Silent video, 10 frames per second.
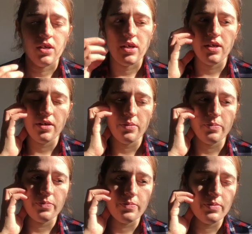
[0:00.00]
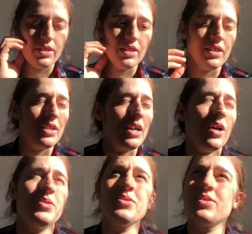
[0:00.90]
um, how
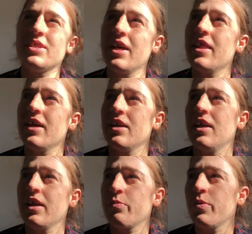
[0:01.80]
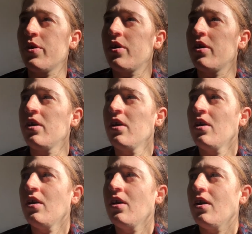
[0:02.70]
to say that, like more
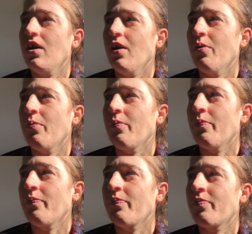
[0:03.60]
um,